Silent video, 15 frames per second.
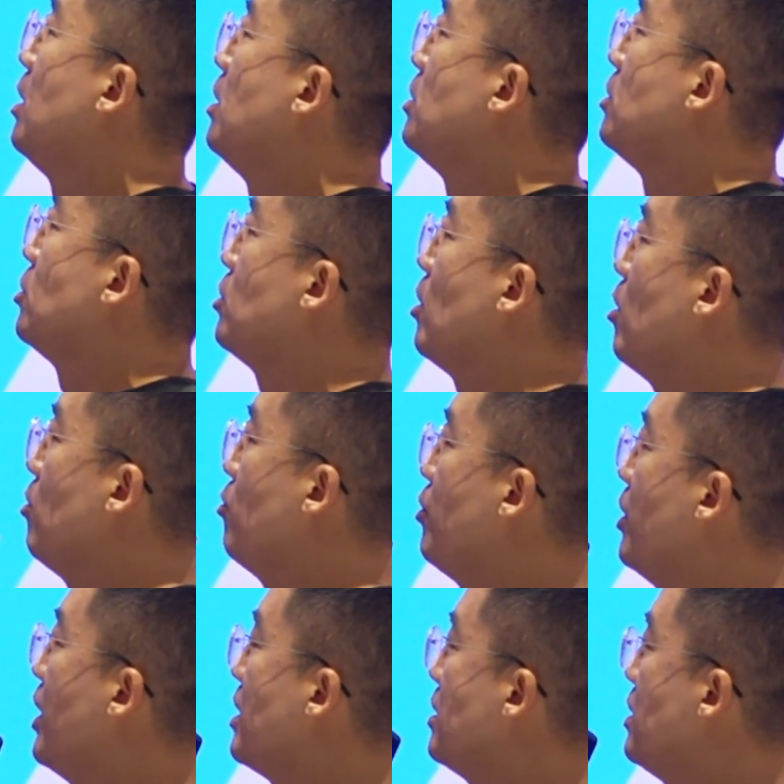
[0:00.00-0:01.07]
So you
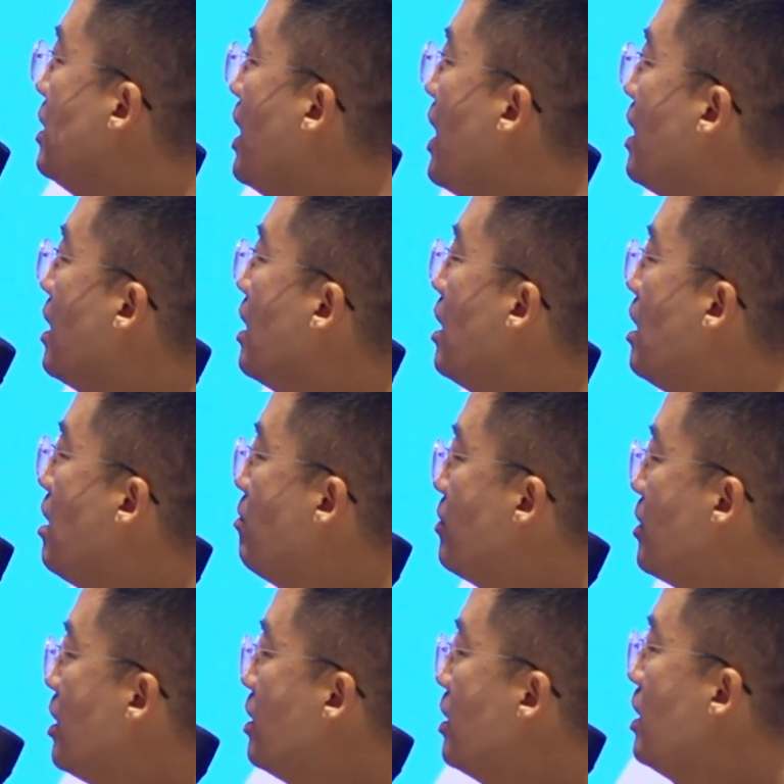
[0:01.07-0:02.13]
can see that
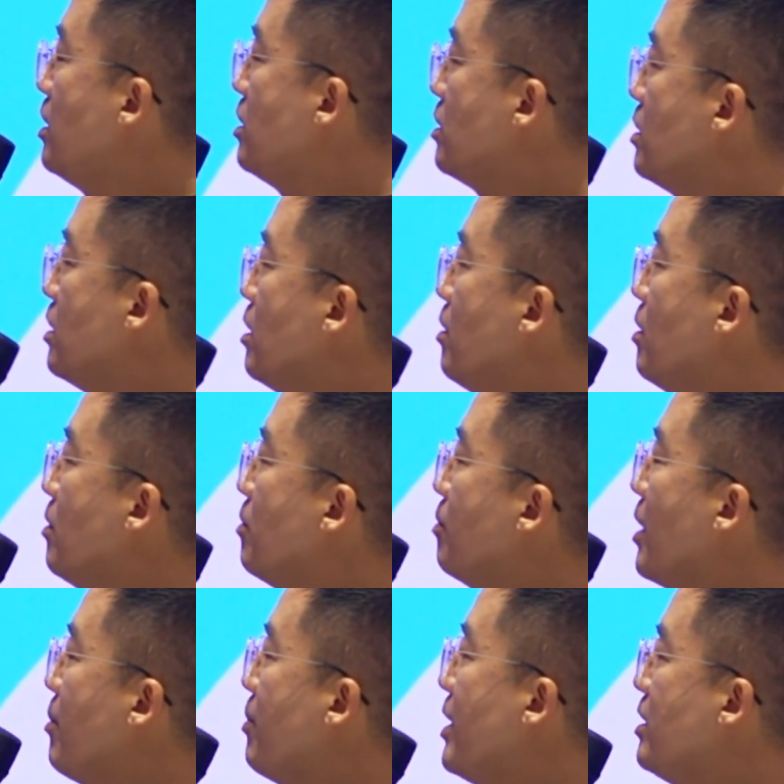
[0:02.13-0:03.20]
these
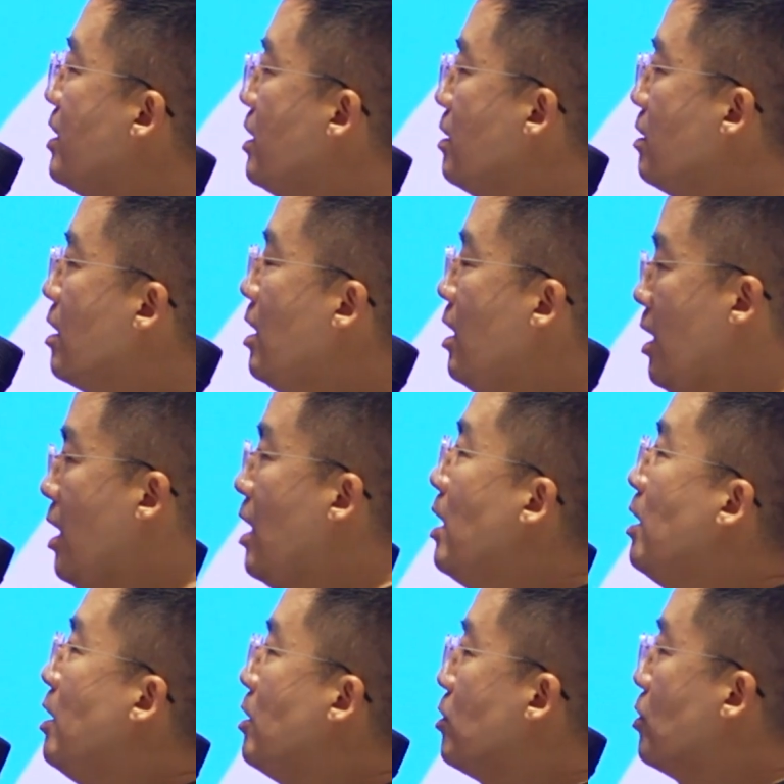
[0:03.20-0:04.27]
building
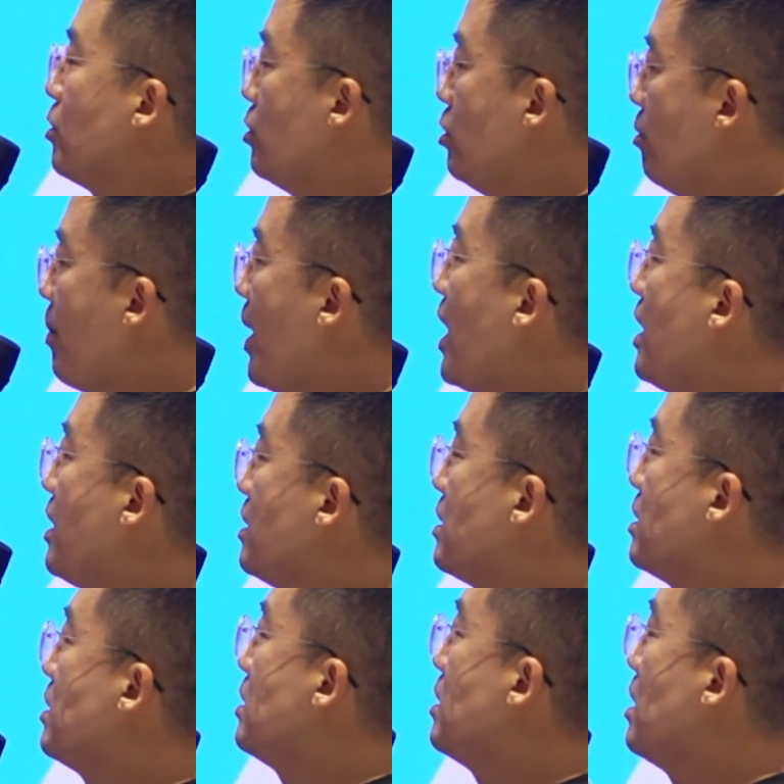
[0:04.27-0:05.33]
two
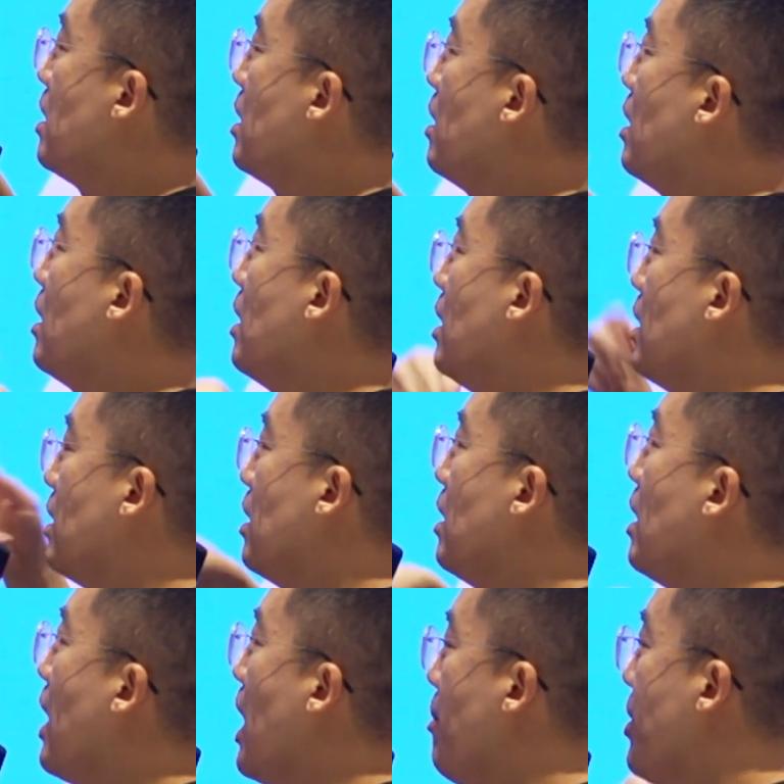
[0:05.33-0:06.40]
parts
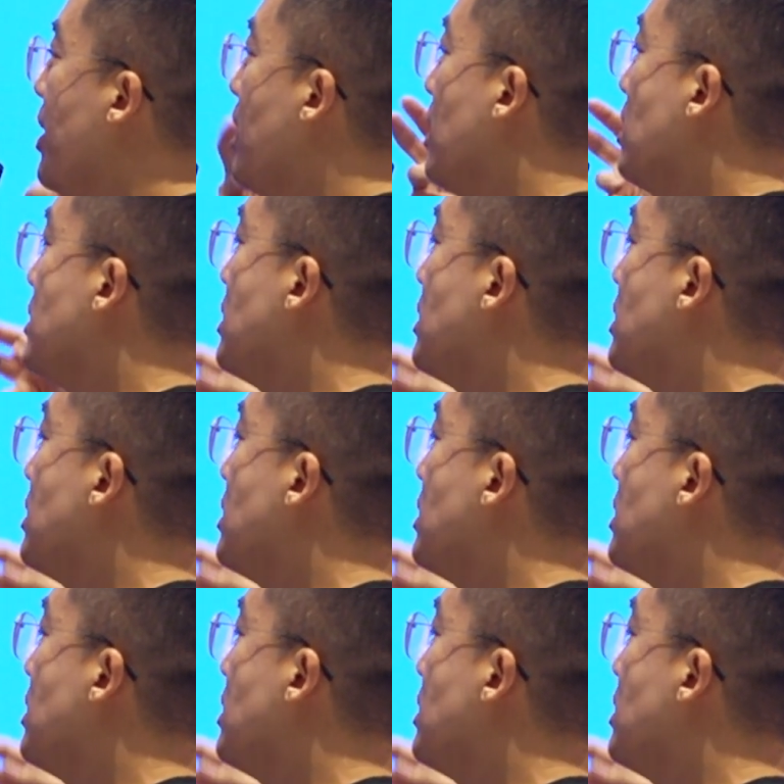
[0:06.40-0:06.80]
happening